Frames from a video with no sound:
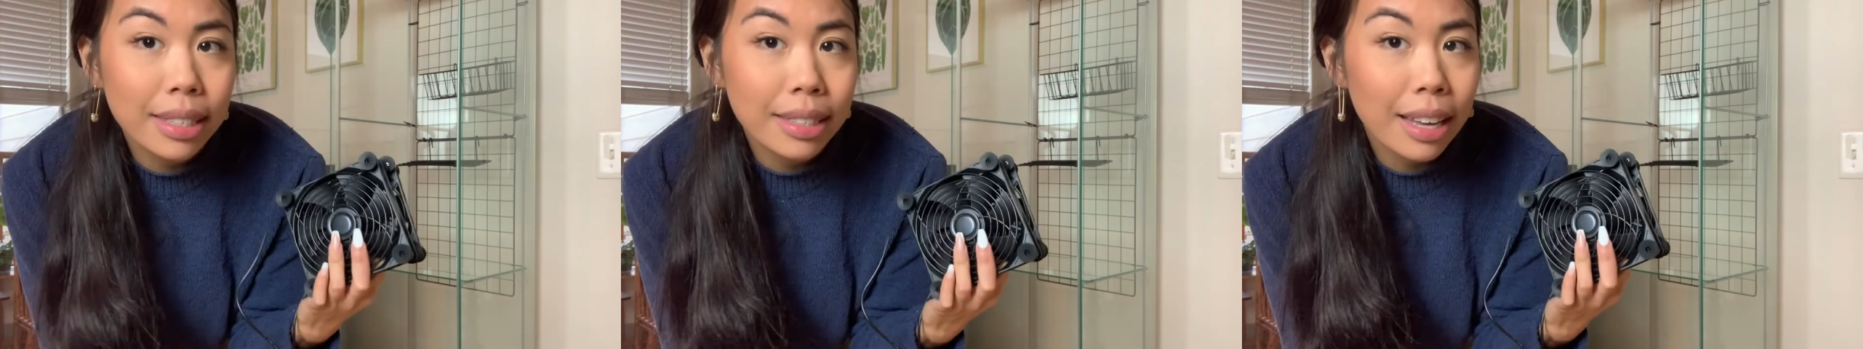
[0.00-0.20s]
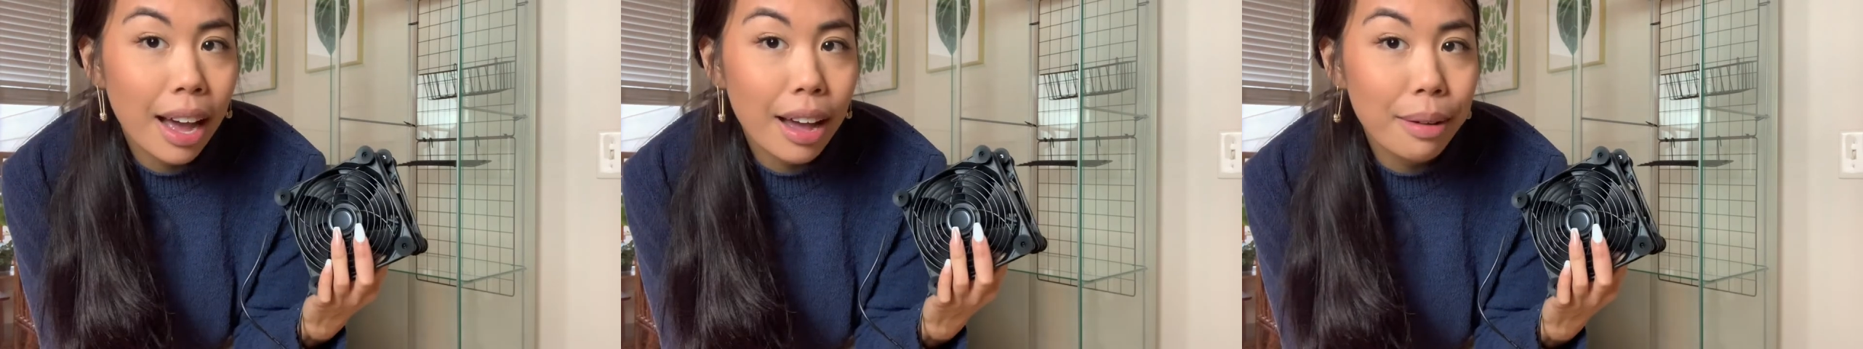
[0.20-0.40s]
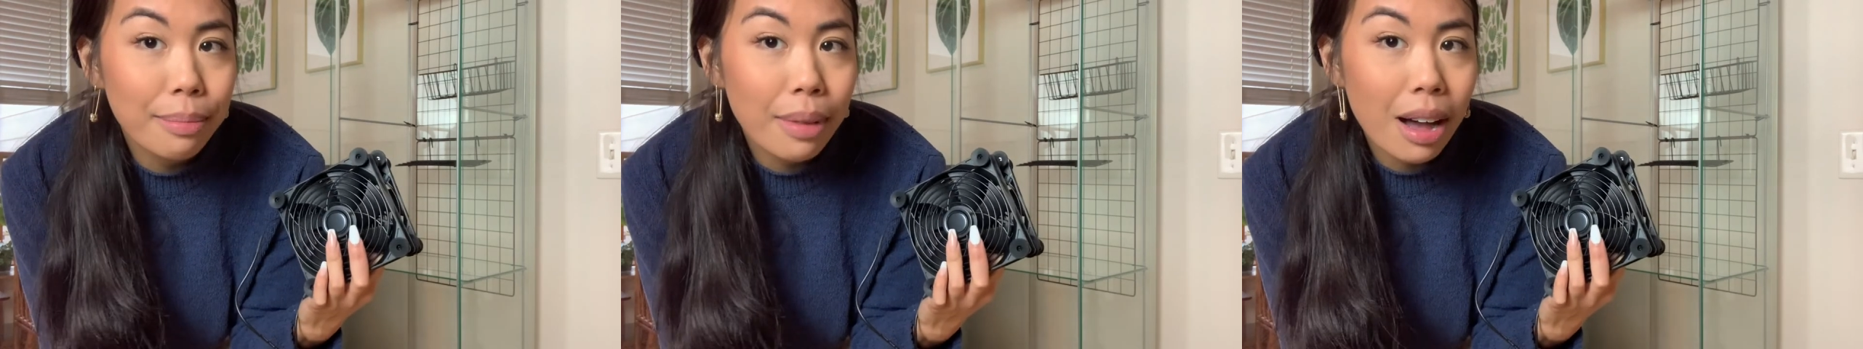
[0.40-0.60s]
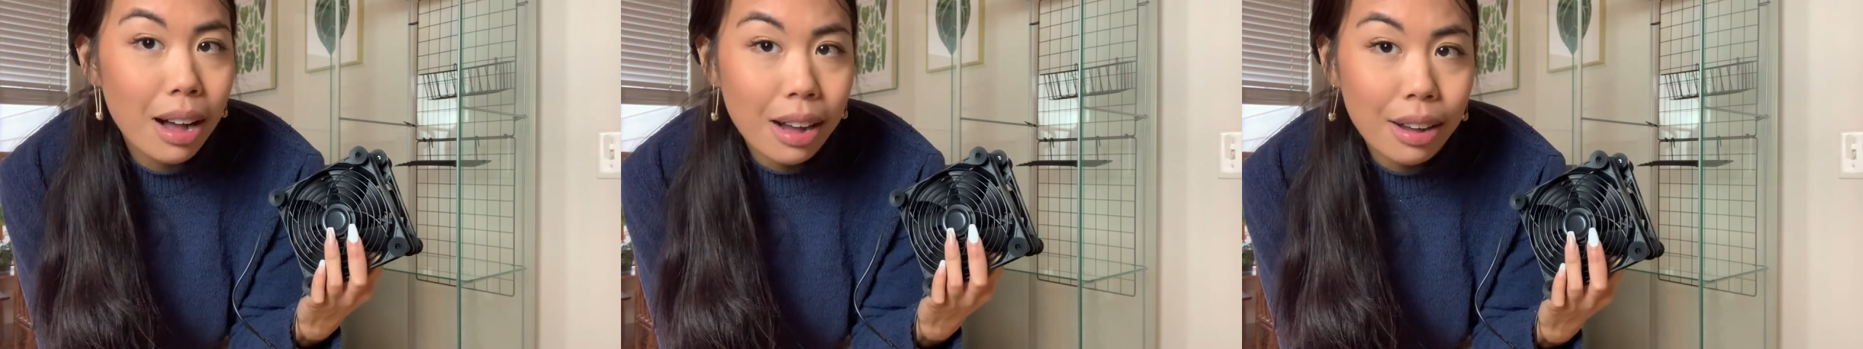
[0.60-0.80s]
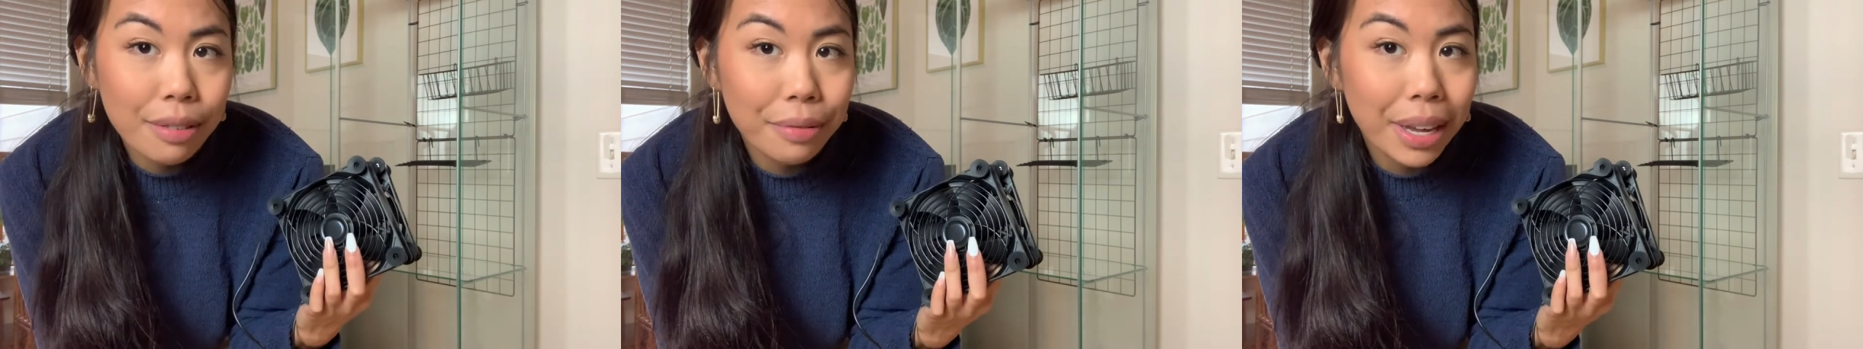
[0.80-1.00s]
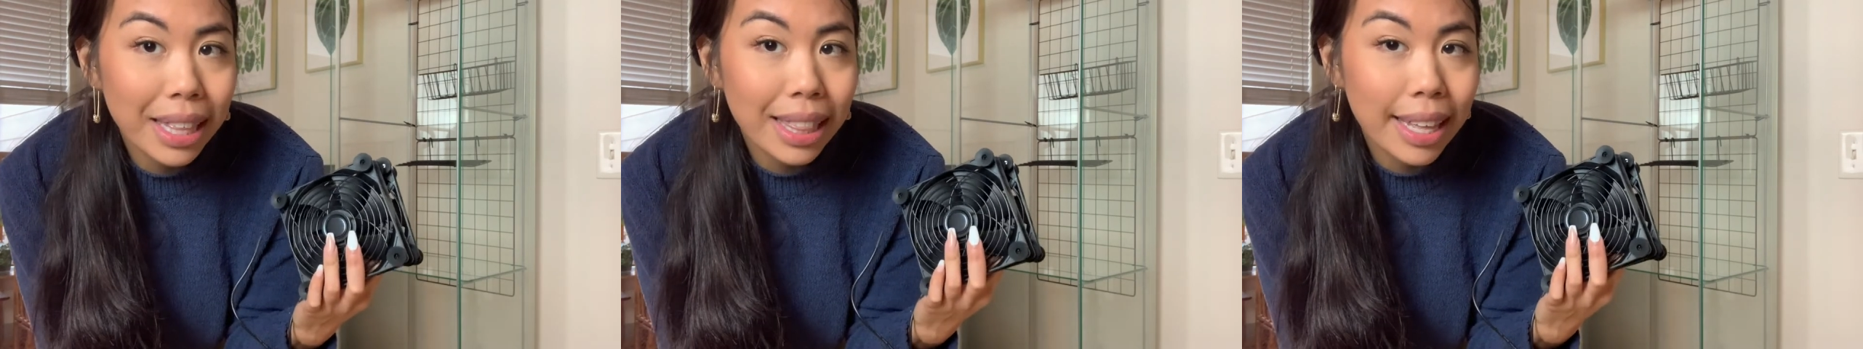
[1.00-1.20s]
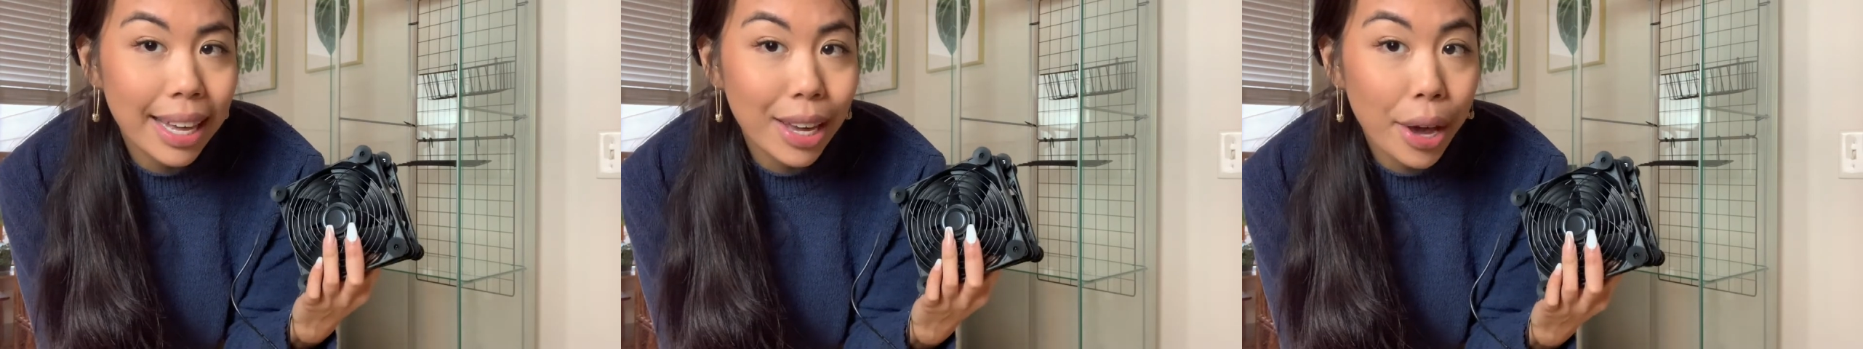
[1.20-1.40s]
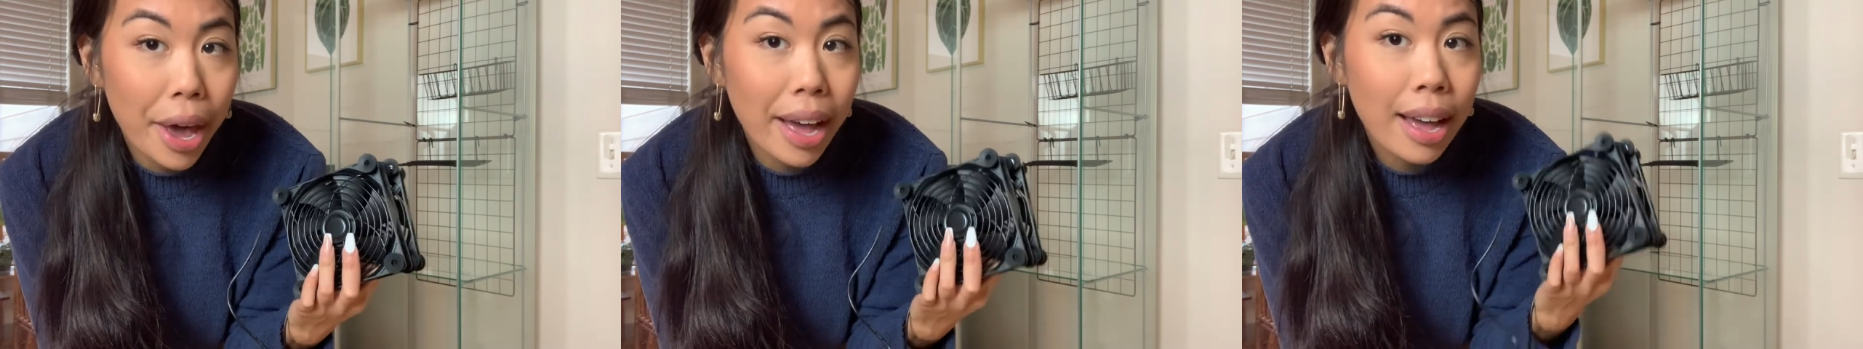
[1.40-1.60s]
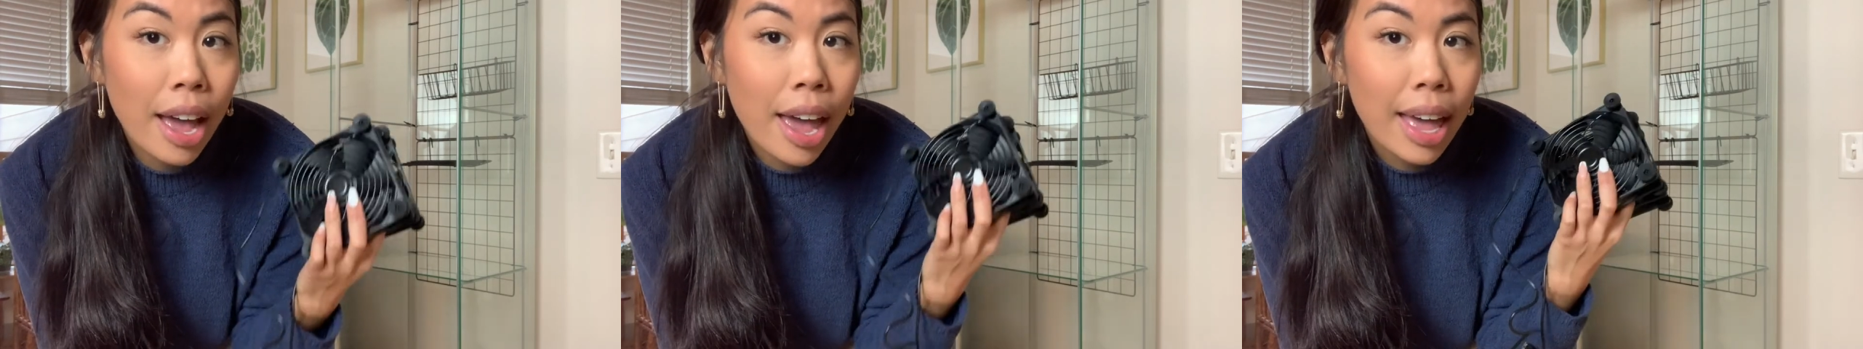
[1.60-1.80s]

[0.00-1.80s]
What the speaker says: some of the